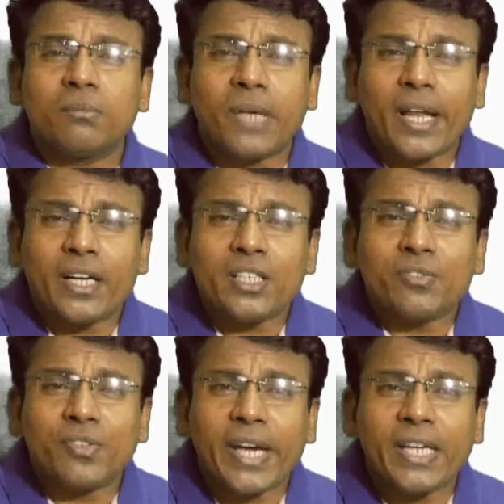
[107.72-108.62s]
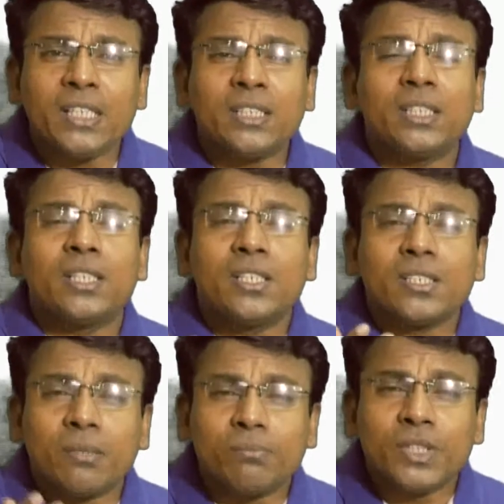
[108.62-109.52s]
Parodies find
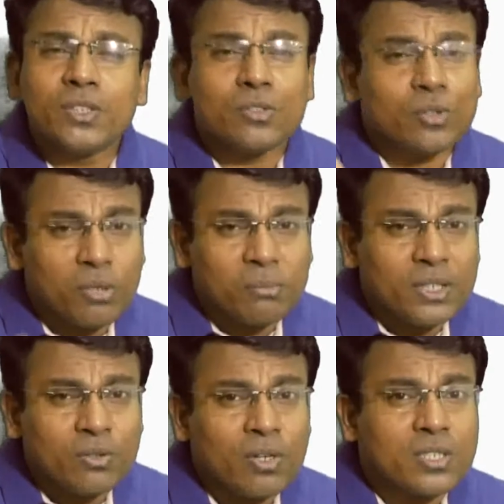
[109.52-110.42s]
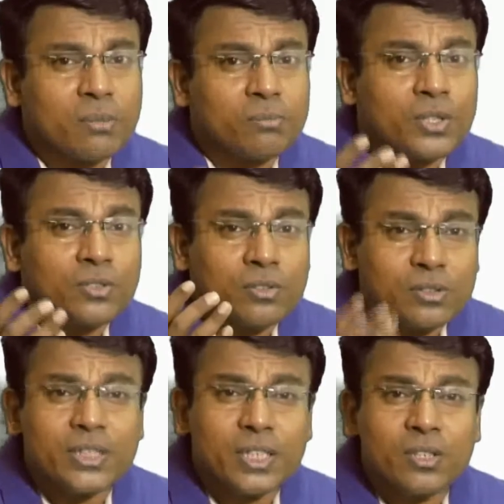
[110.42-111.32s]
something to comment or something to
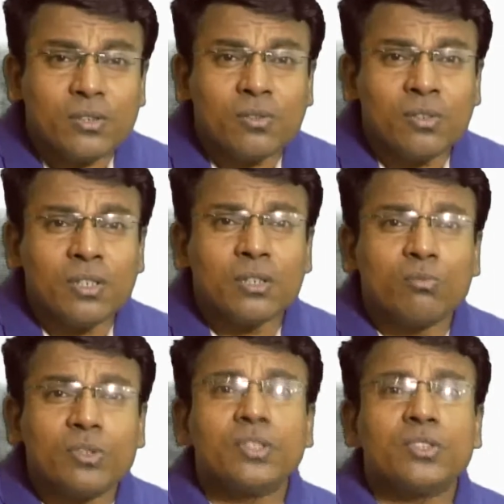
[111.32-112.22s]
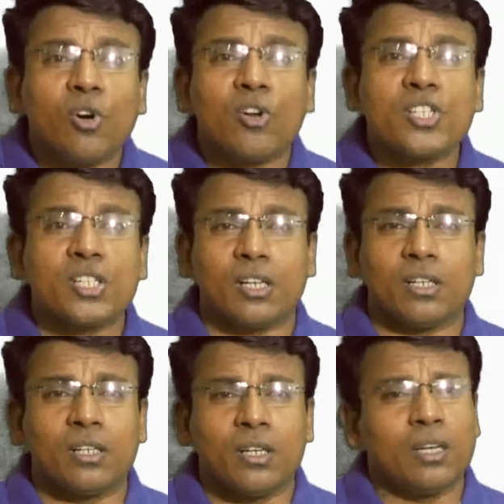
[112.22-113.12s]
ridicule within the original,
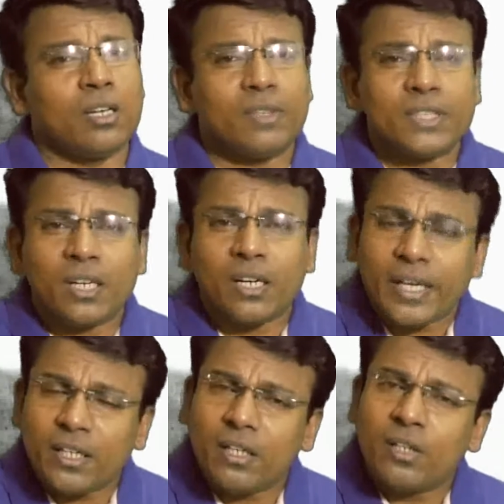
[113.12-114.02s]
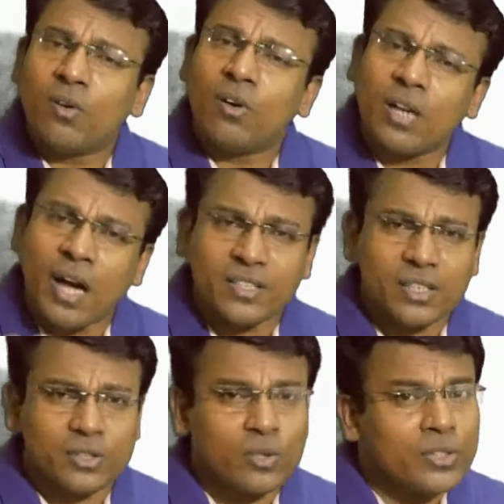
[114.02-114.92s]
whether lightly or
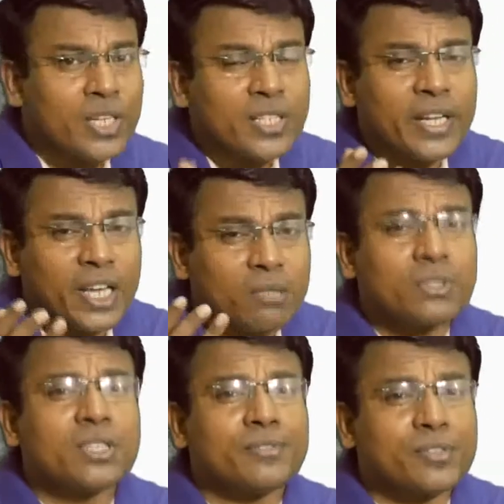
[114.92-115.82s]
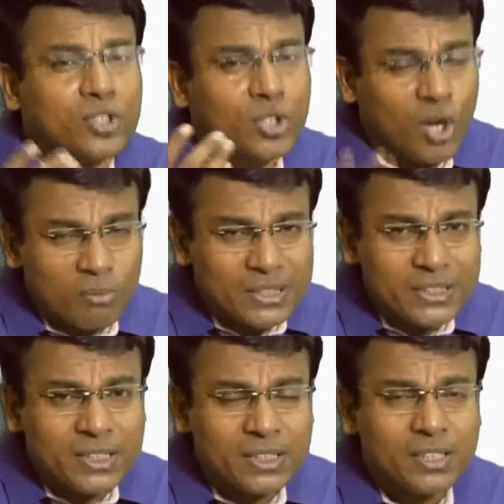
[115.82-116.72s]
harshly. So, there is an element of
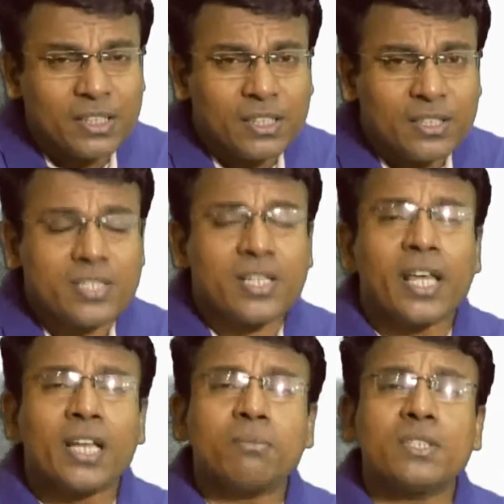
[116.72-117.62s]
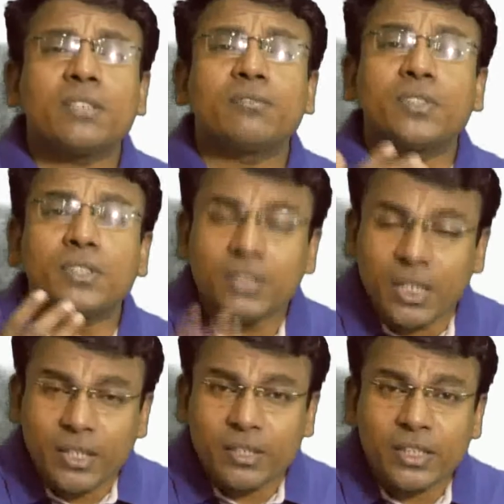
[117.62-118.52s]
commenting, there is an element of
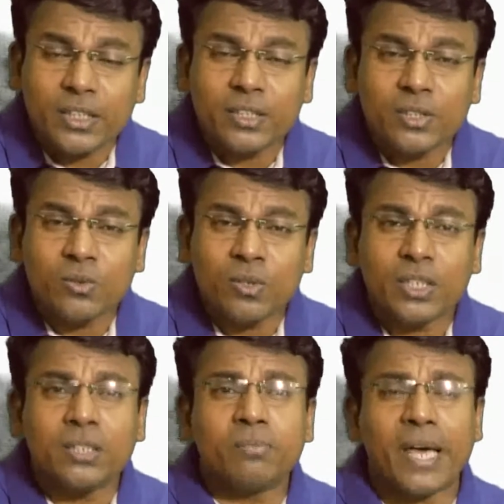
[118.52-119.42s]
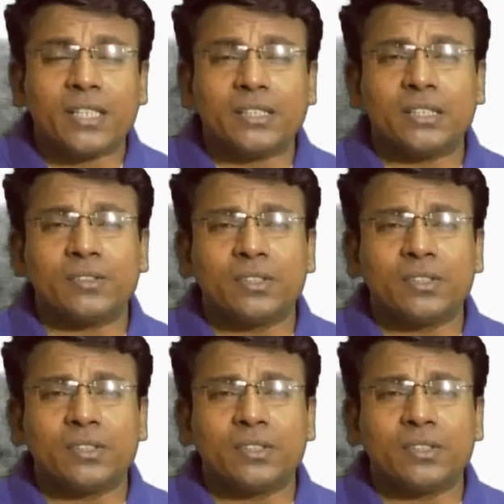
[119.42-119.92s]
ridicule in parody.